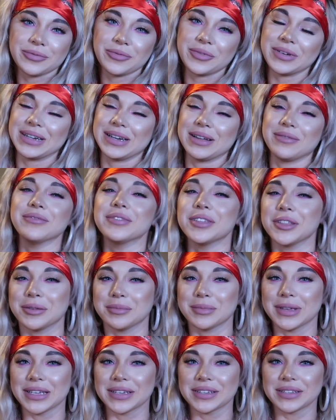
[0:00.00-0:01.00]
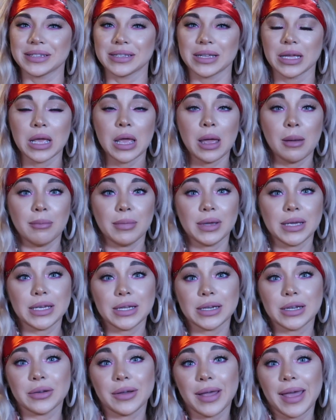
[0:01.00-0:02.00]
when I'm filming.
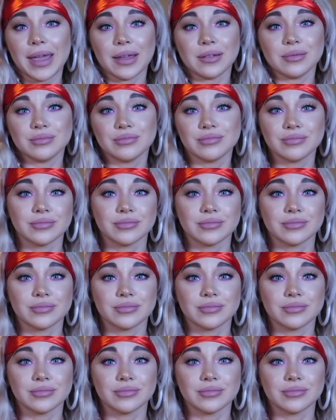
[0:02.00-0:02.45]
You know, hey,